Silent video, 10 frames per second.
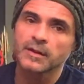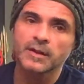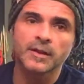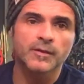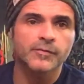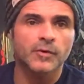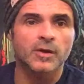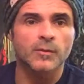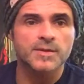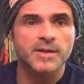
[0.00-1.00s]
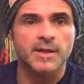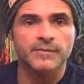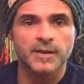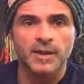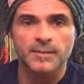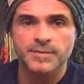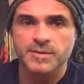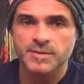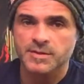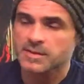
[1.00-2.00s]
For all the ones that have
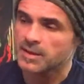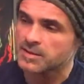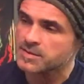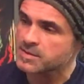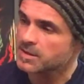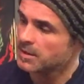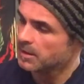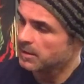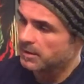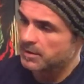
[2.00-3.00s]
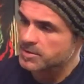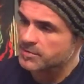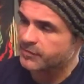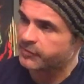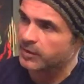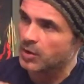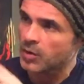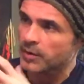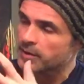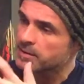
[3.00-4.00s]
capes. Just that it's just
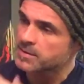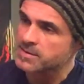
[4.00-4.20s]
flowing.